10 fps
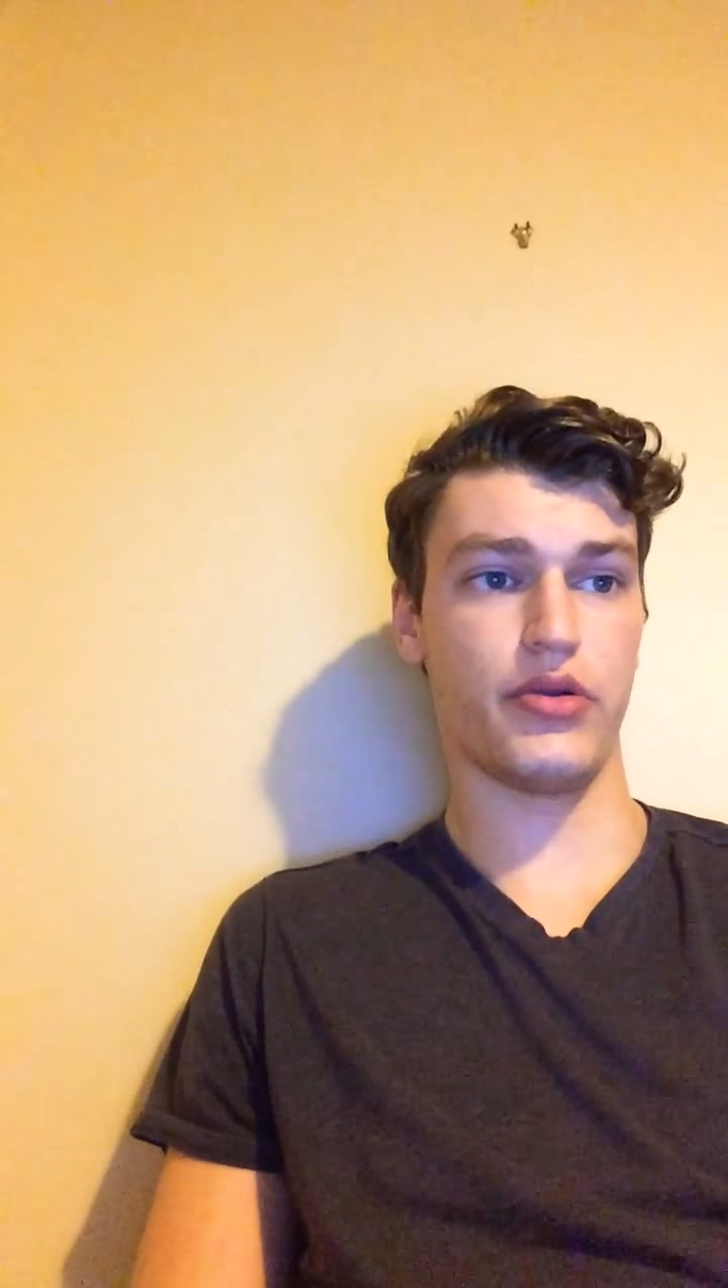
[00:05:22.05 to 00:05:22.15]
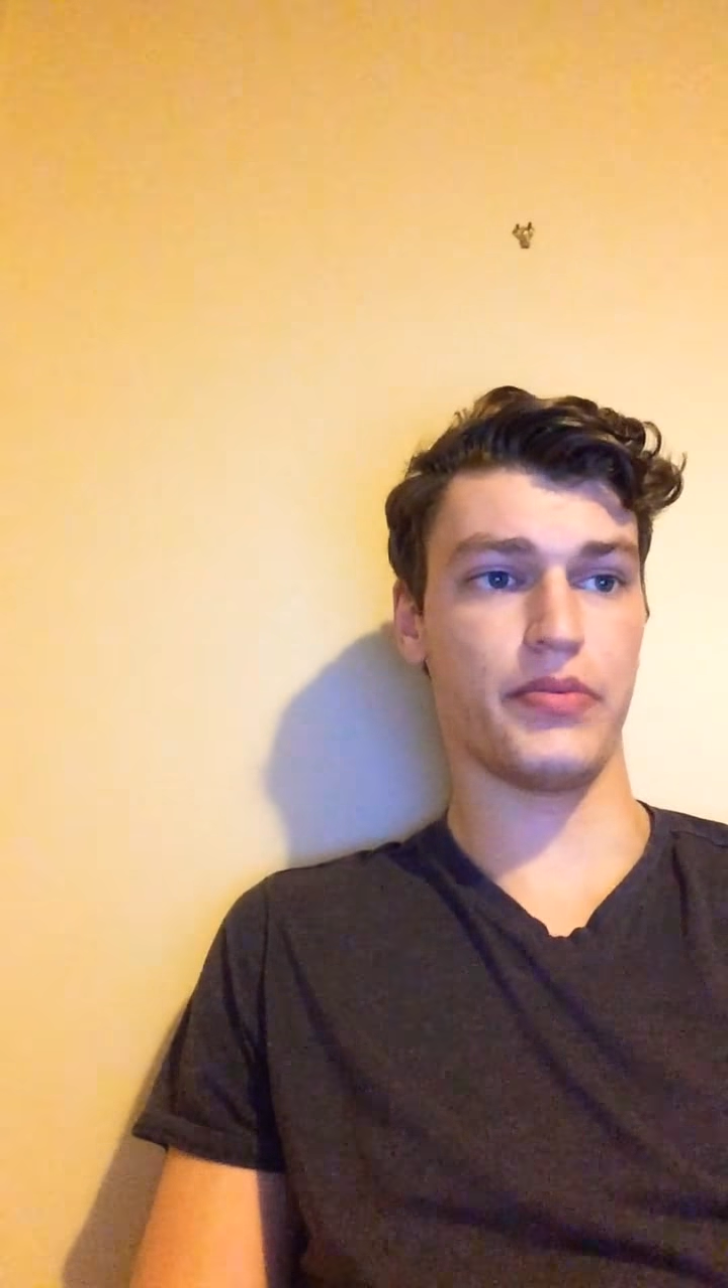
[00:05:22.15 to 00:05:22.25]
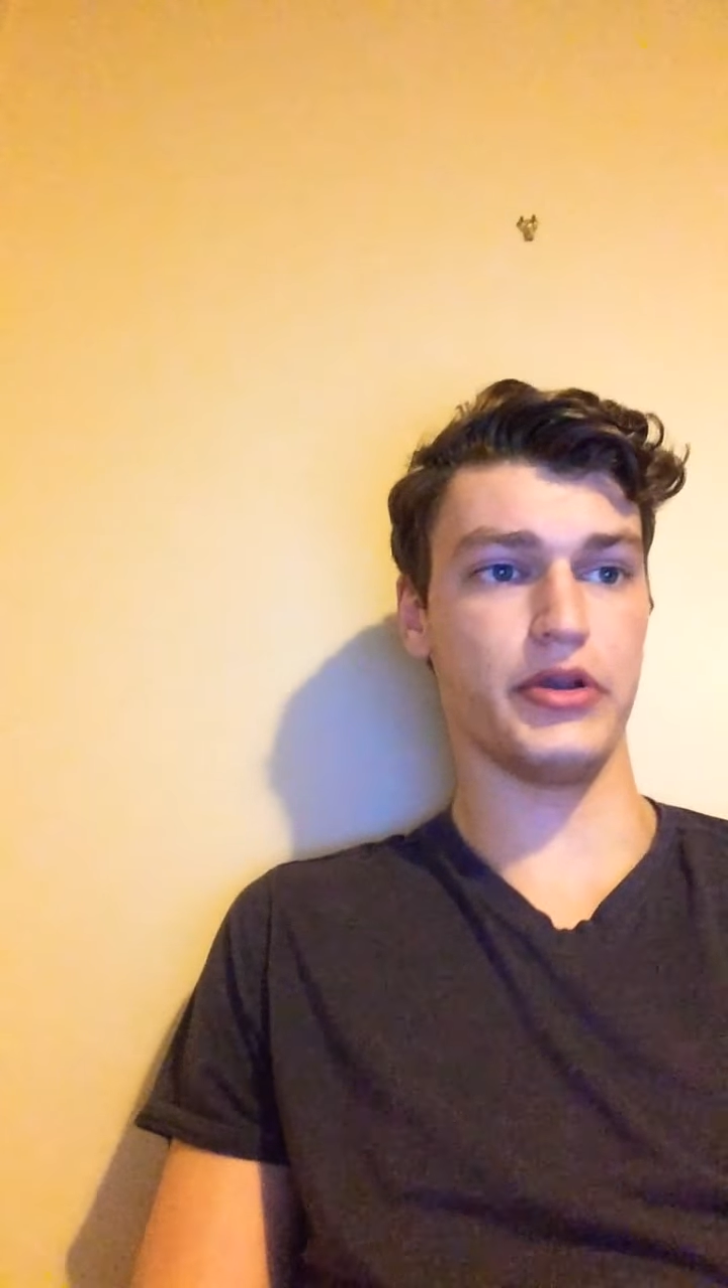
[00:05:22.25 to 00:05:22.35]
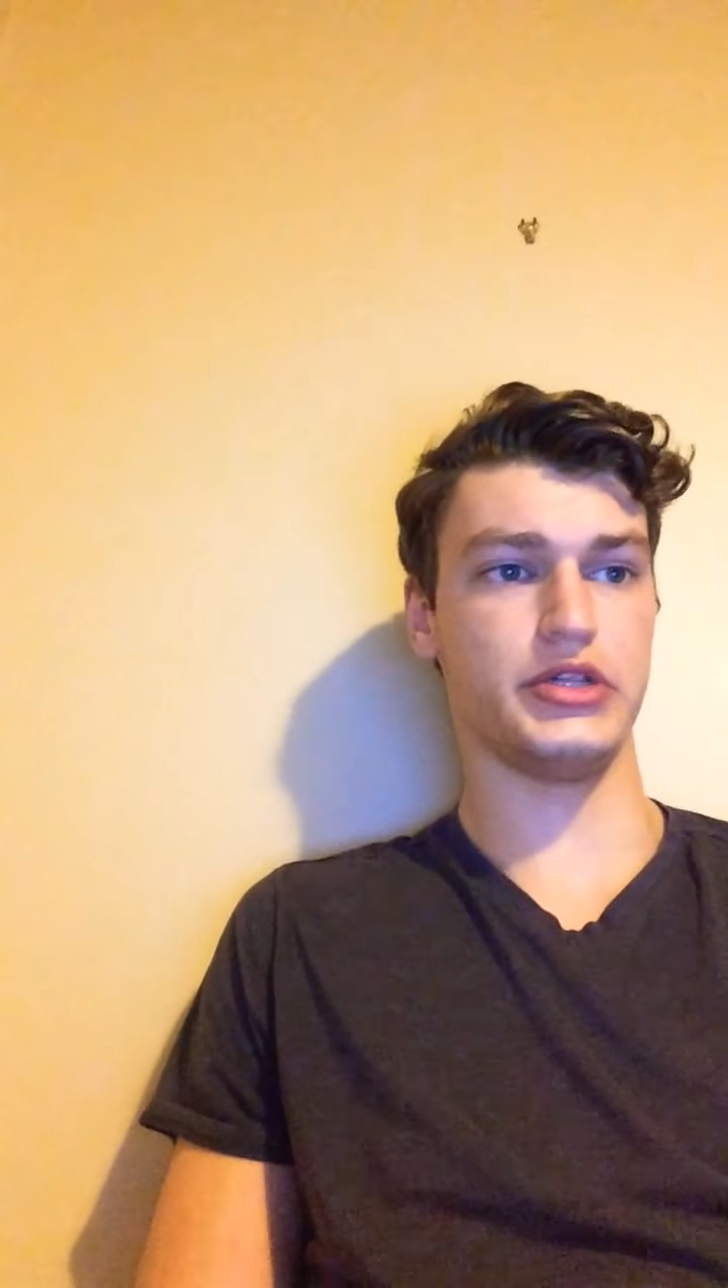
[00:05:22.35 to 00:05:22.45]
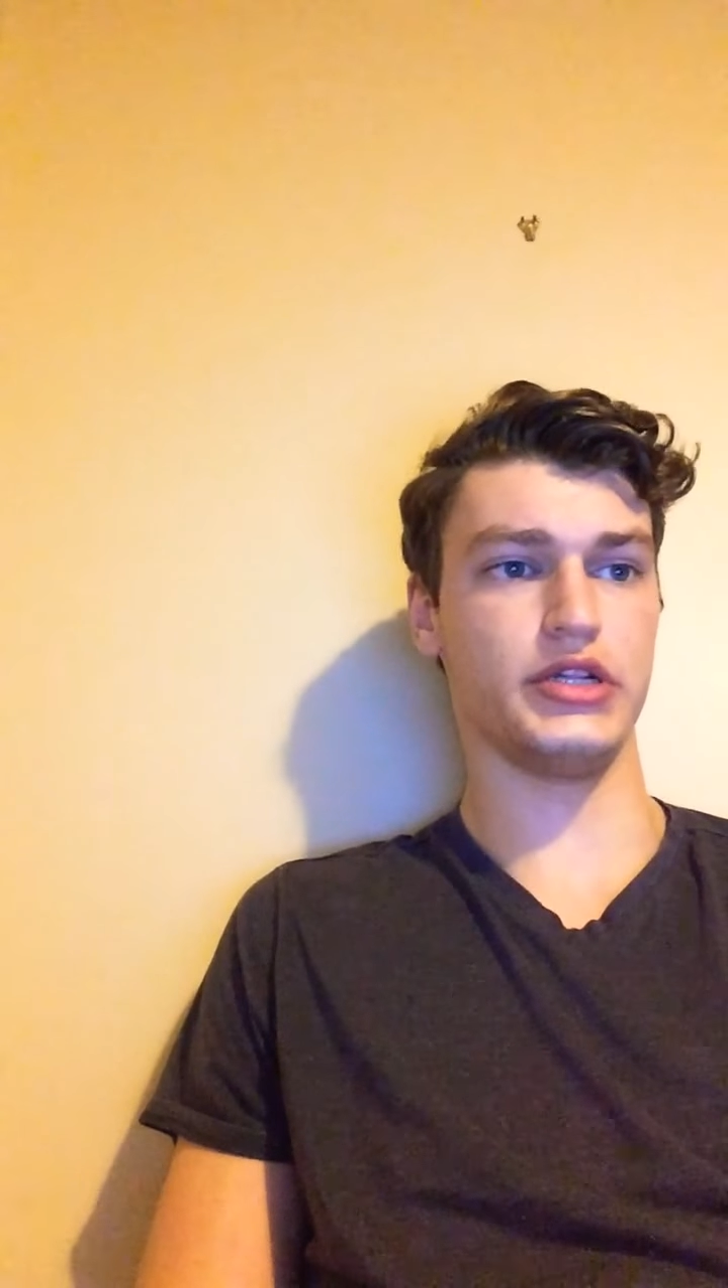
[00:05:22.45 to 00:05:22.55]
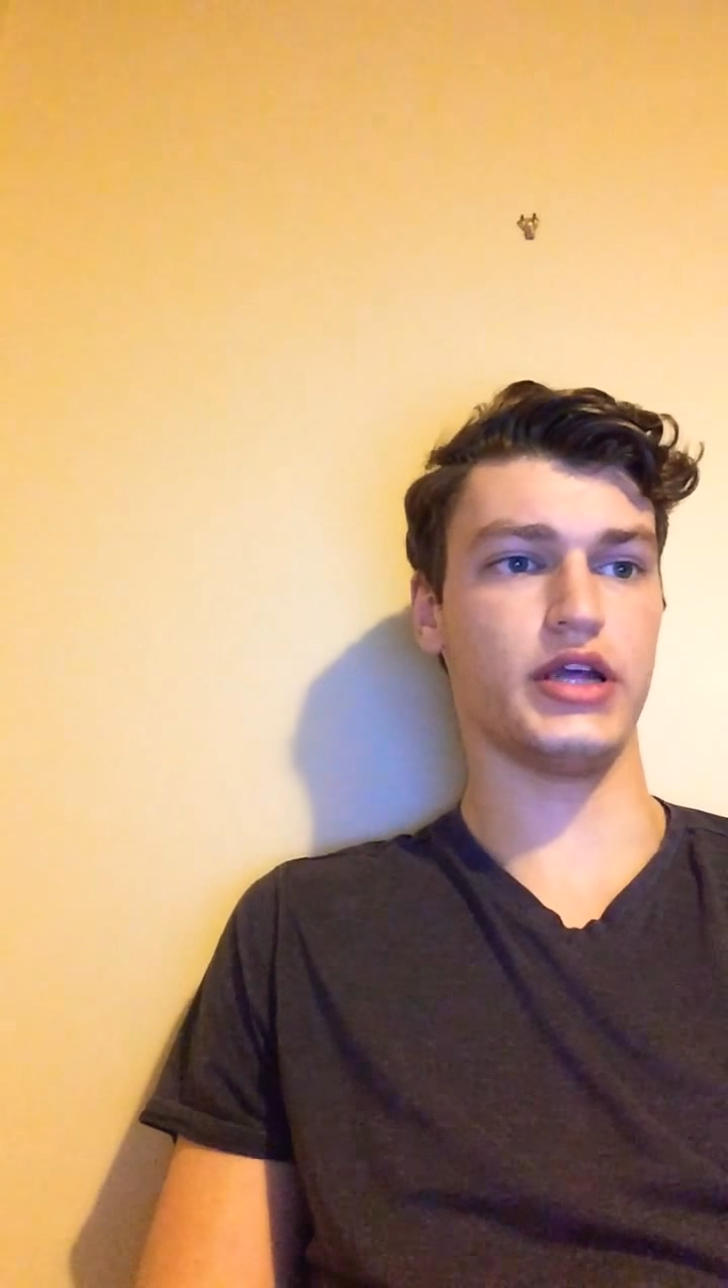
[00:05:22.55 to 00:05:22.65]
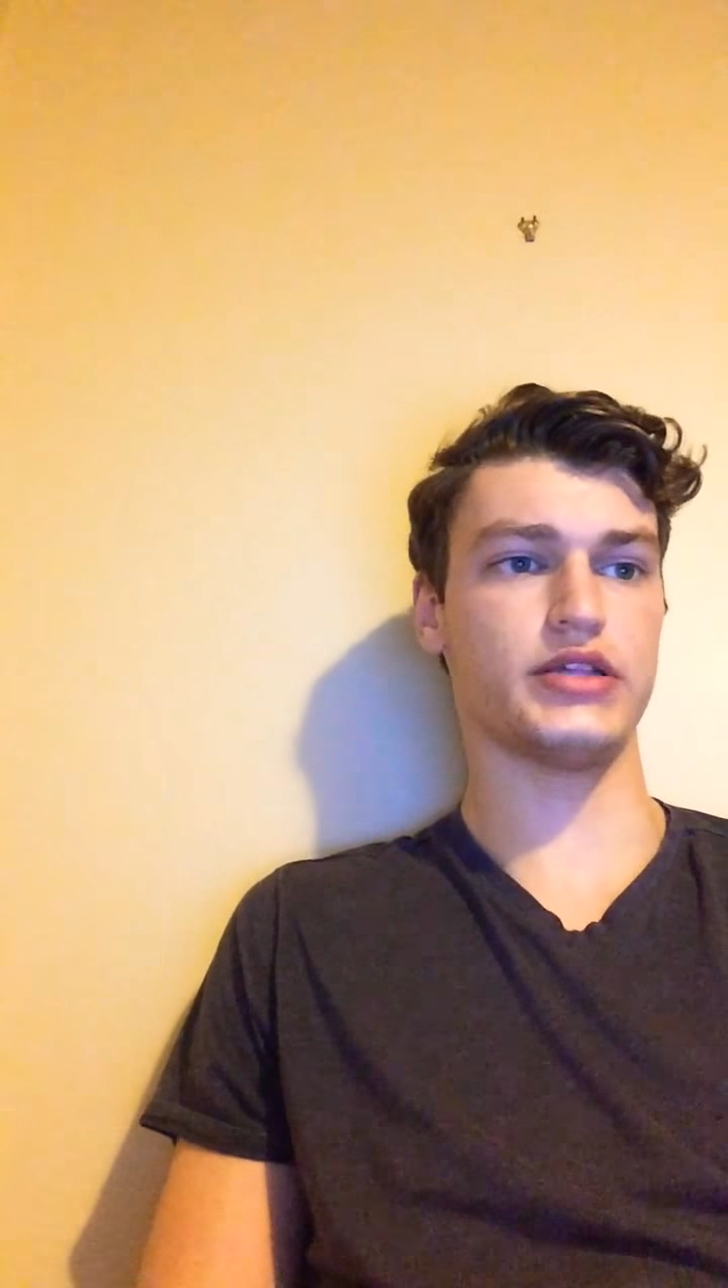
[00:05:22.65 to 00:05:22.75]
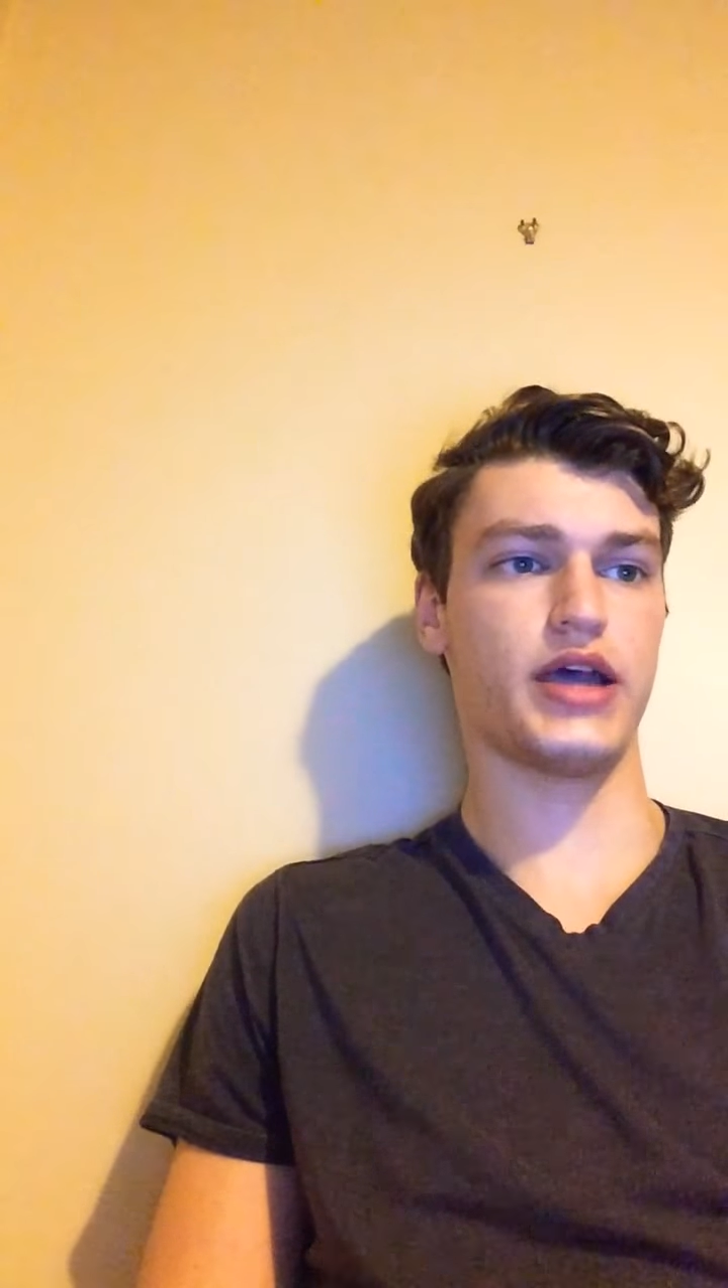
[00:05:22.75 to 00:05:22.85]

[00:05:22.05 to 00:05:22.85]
and producing less